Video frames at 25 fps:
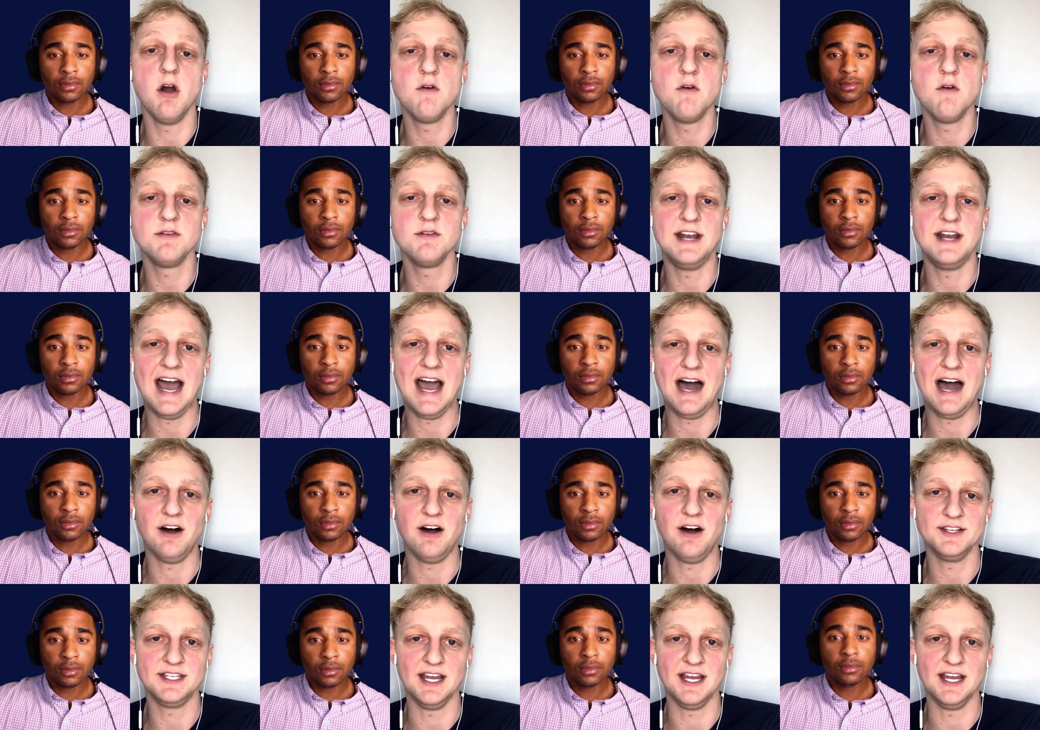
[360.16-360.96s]
Speaker 1: own
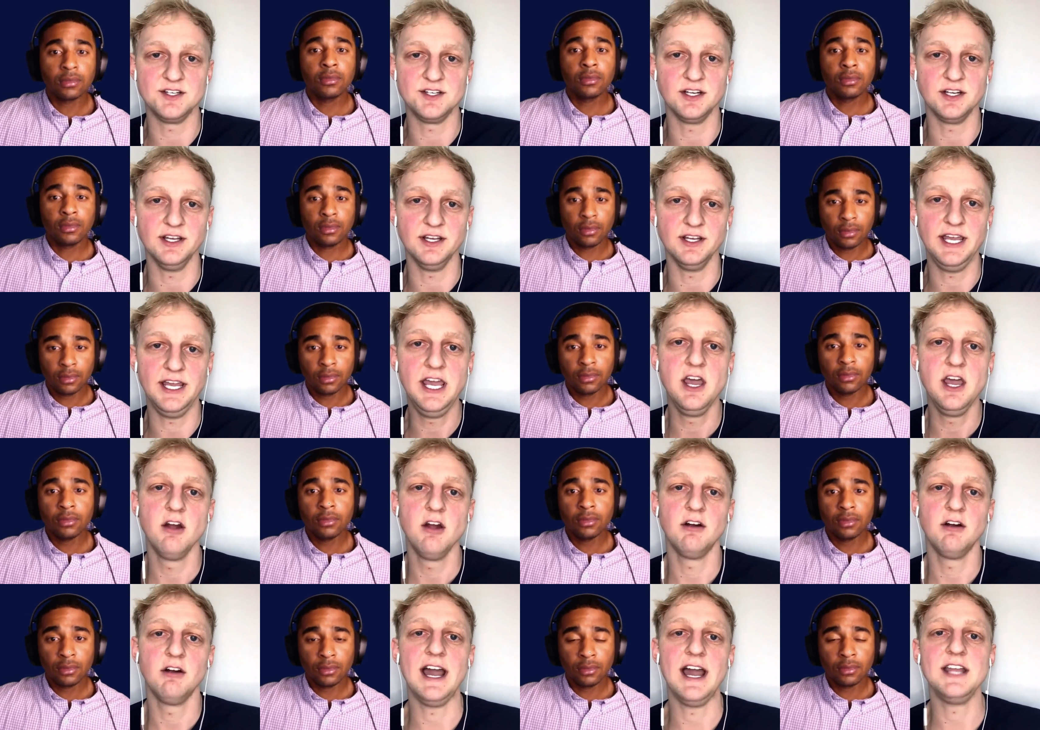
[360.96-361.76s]
DAO, essentially,
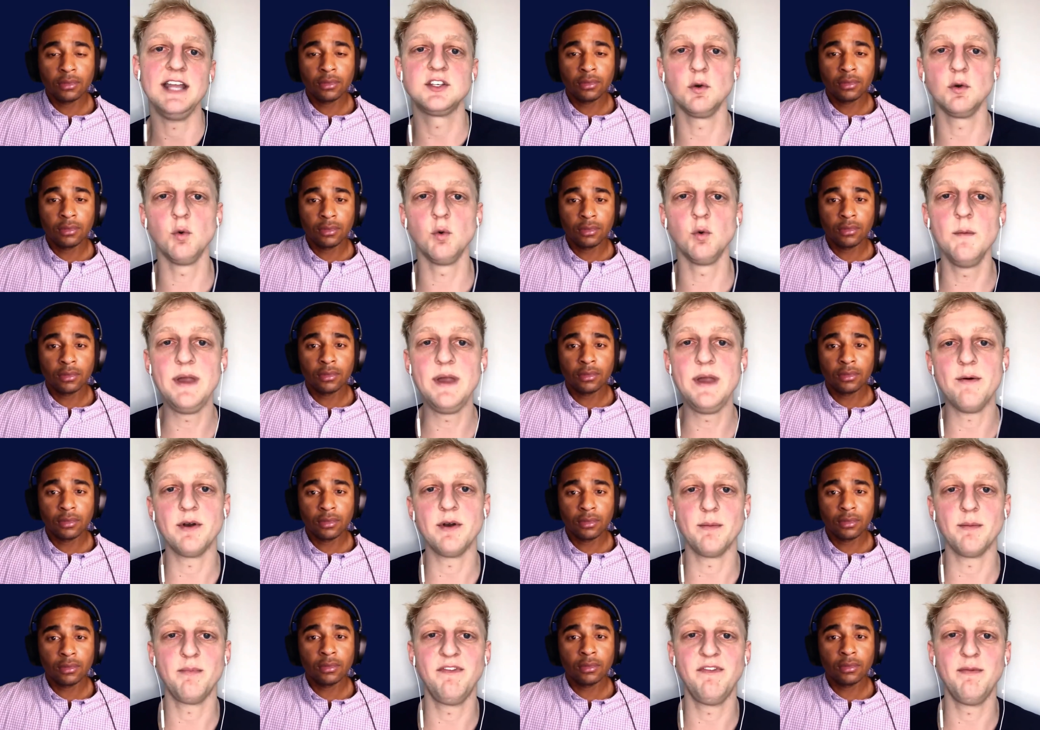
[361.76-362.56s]
right? So we'll be
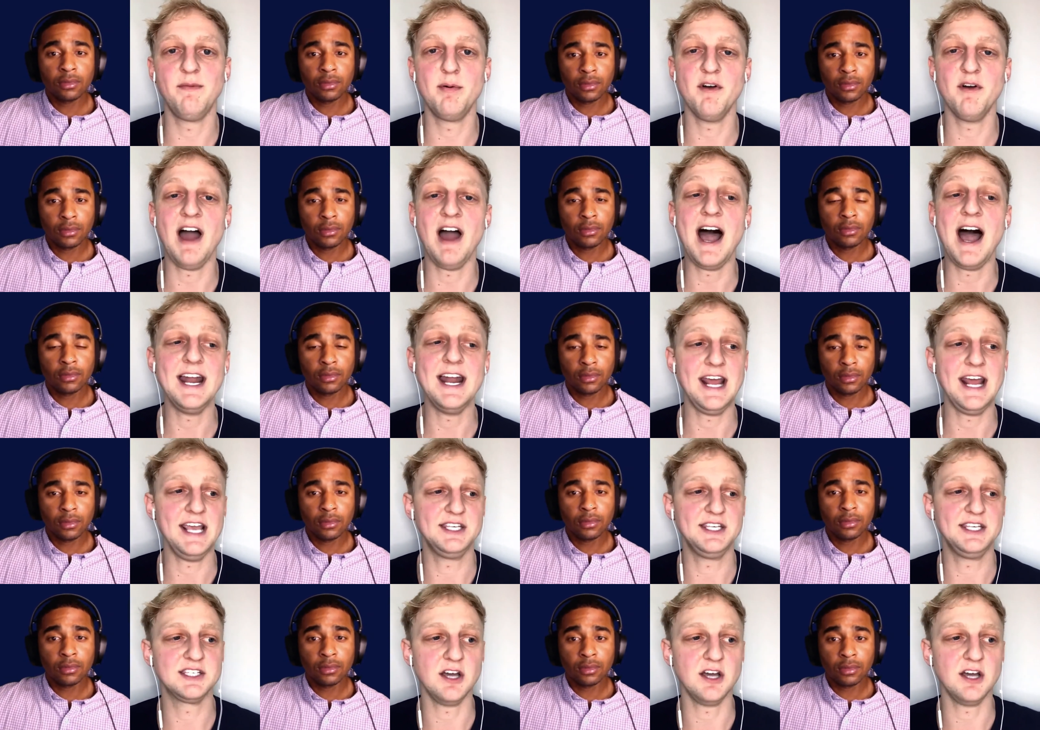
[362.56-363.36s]
able to
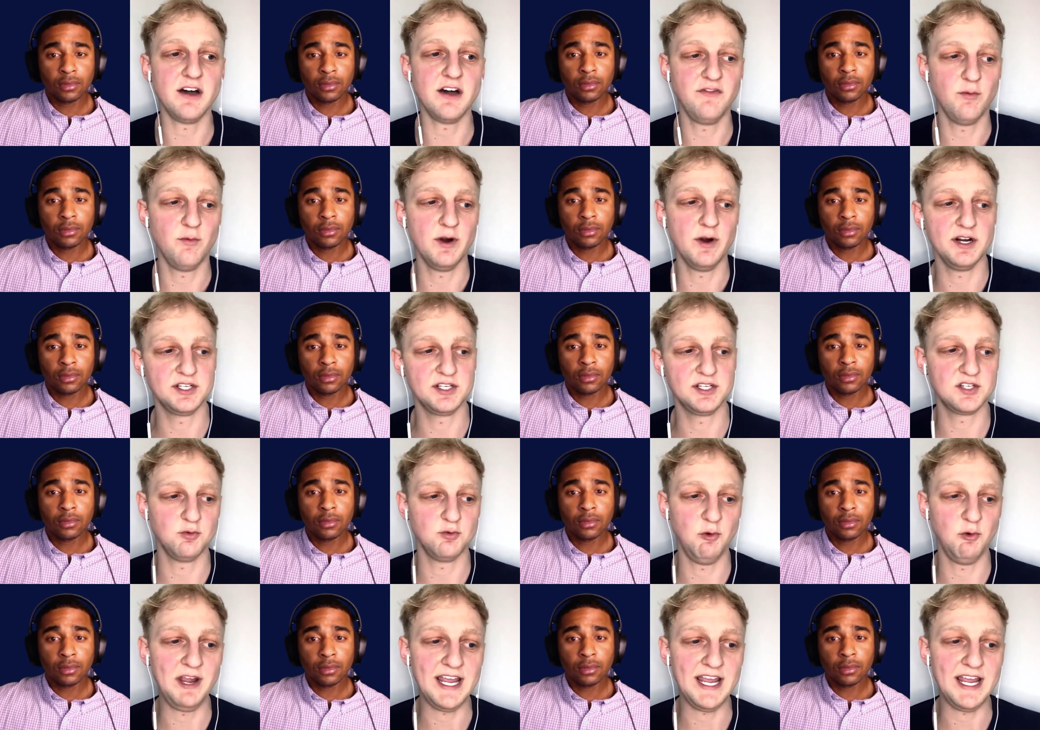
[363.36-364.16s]
provide a software
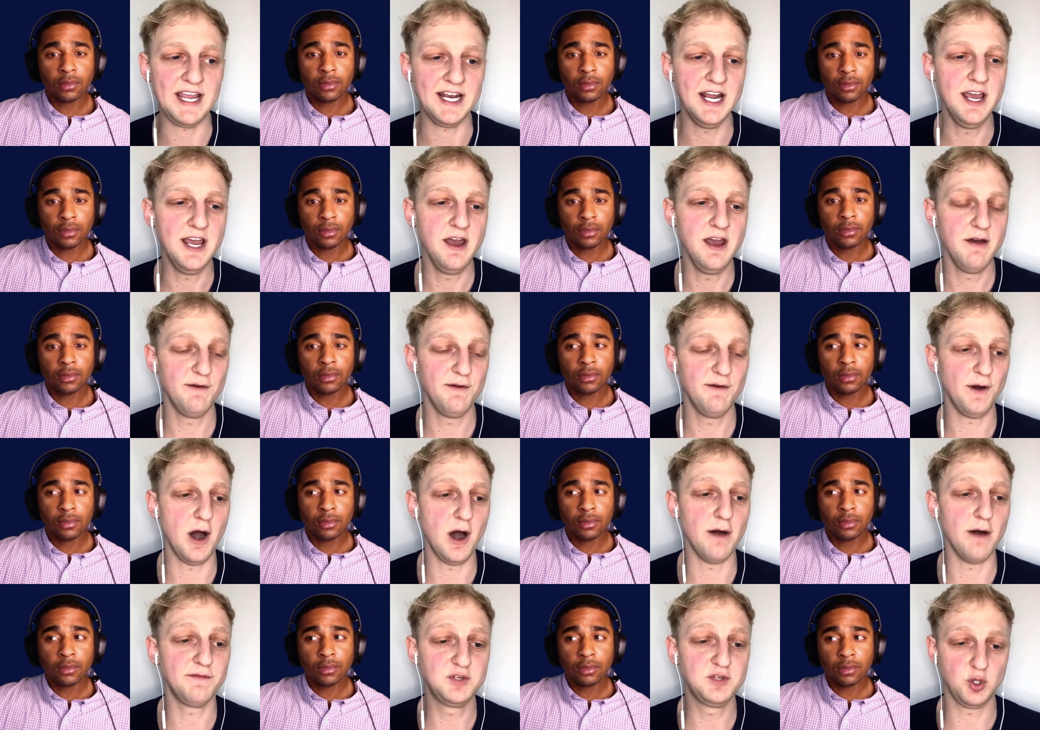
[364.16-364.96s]
suite
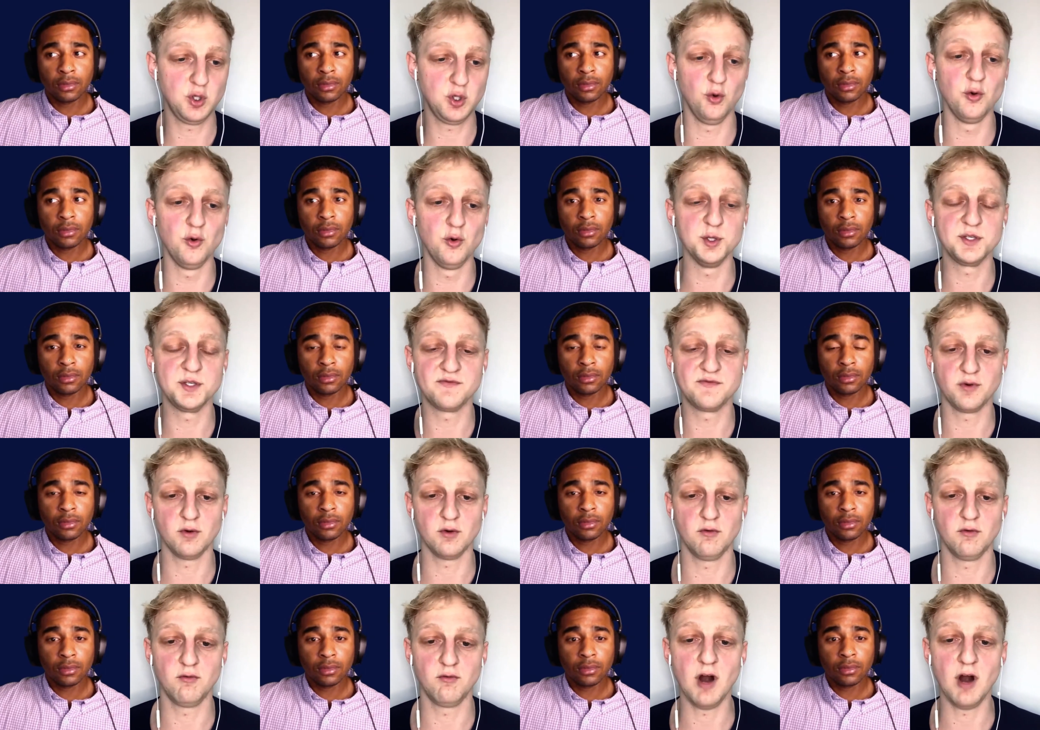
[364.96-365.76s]
of tools
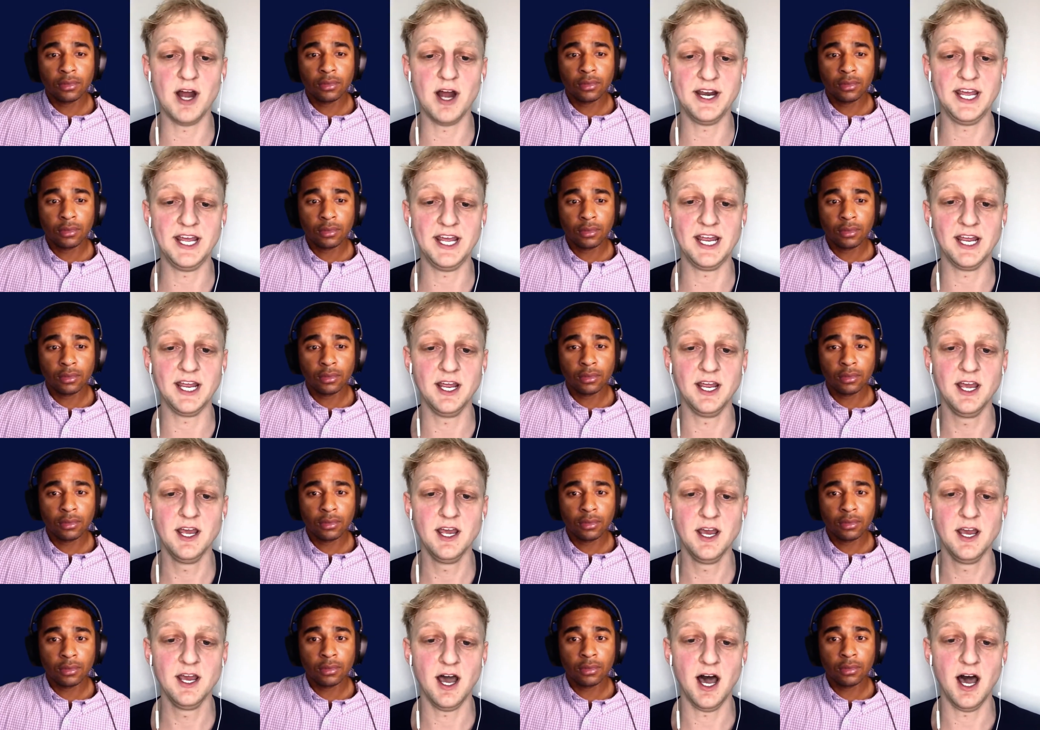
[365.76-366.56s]
for
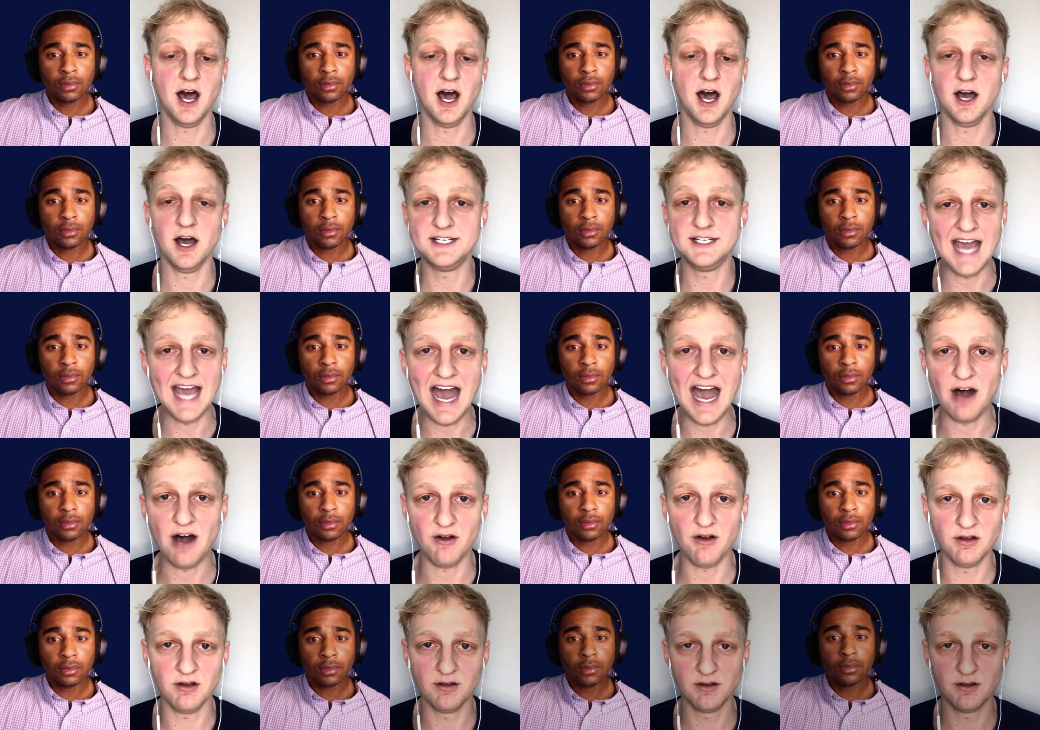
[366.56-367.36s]
running a
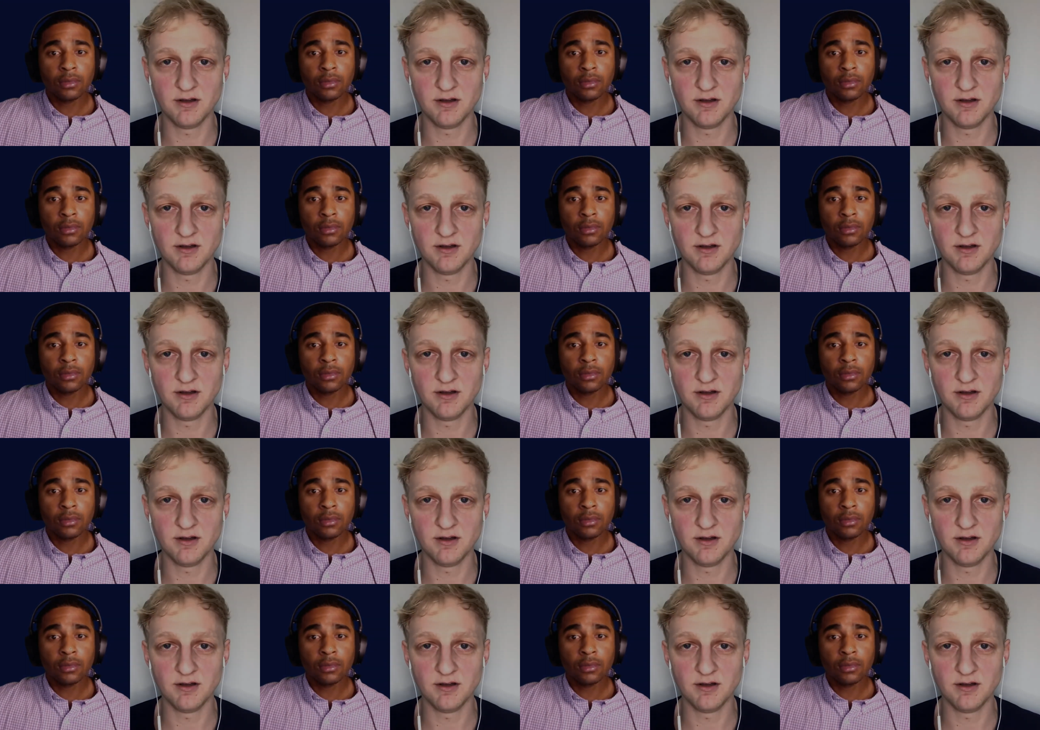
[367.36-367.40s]
DAO.